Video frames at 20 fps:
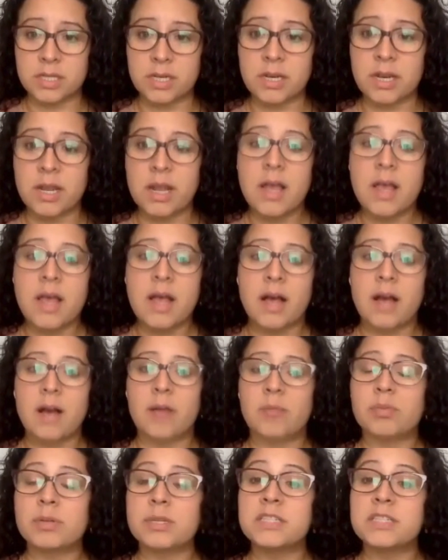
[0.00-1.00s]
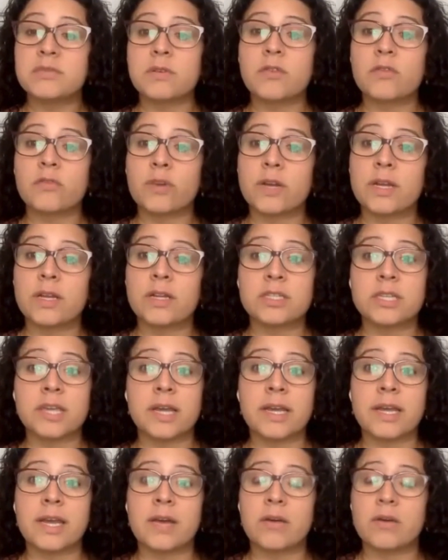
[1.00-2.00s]
session. please feel free to
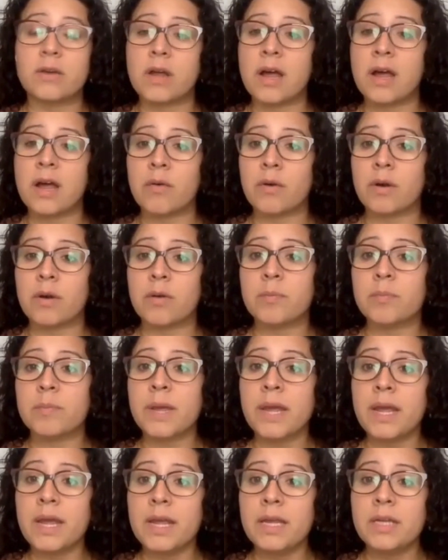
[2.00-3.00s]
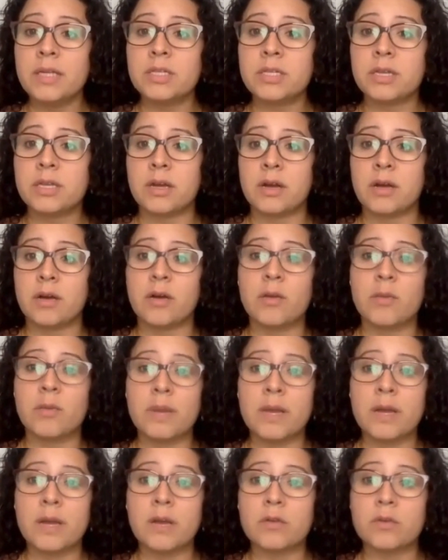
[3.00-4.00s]
check out our page,
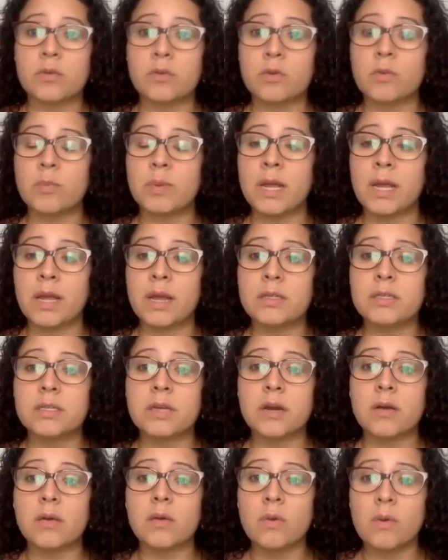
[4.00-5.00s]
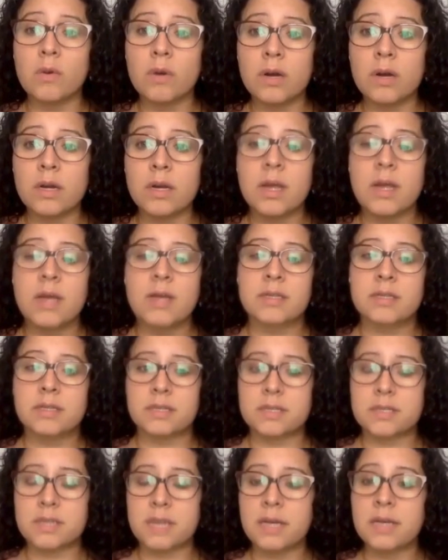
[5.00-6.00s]
urbanhealthgroupinc.org,
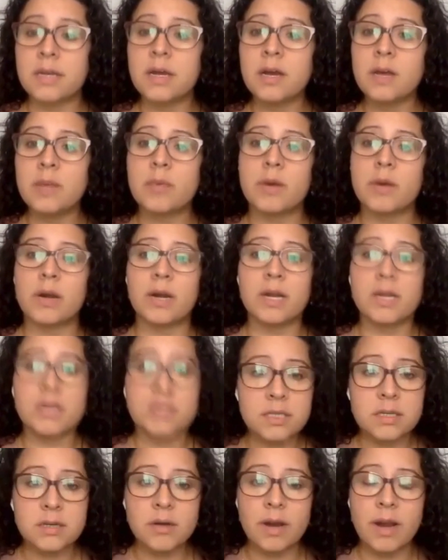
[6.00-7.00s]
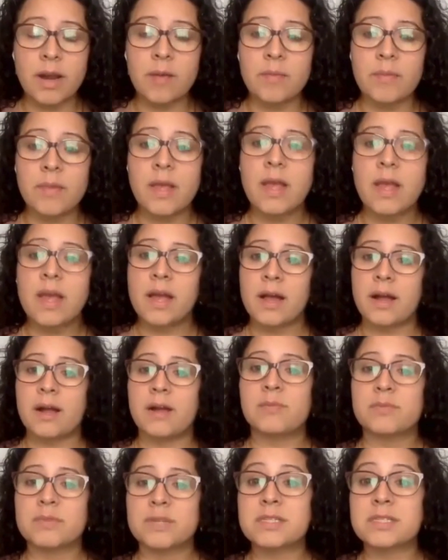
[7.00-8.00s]
to sign up, our Instagram,
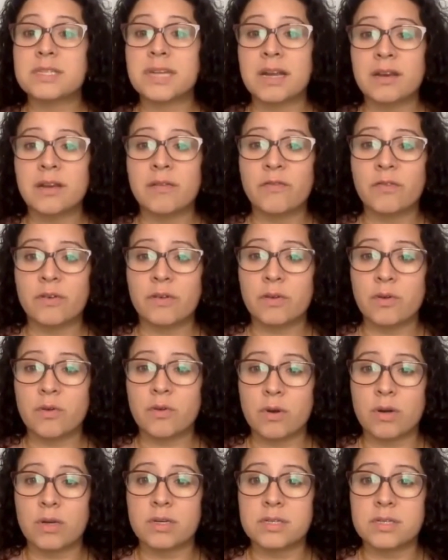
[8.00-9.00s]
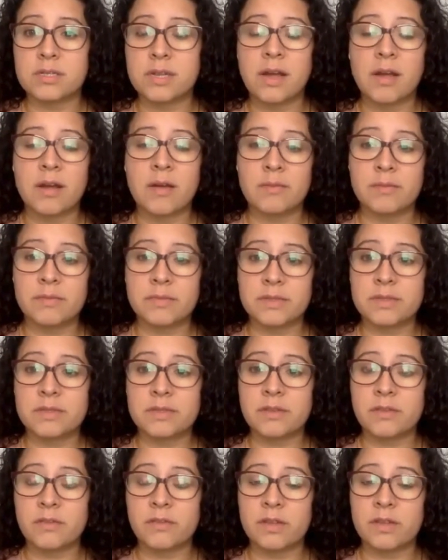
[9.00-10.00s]
to sign up for the course,
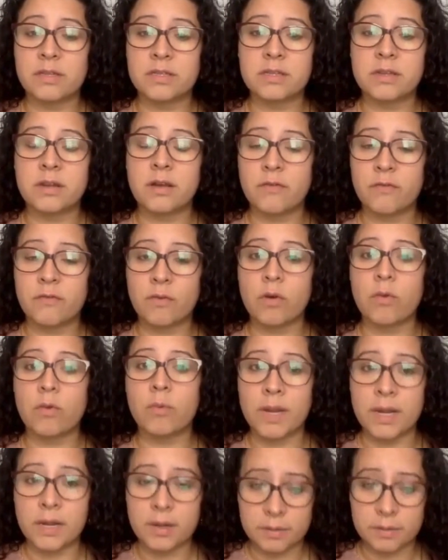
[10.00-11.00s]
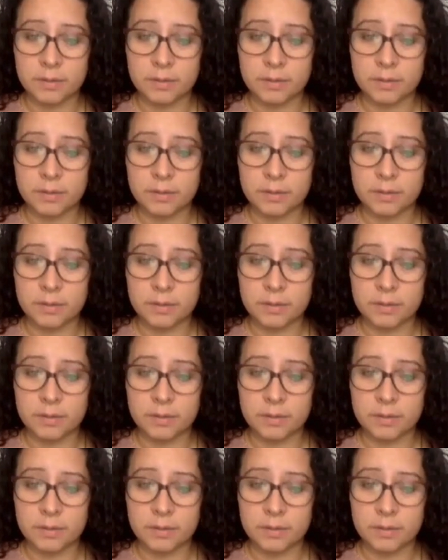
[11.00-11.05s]
for this 4 week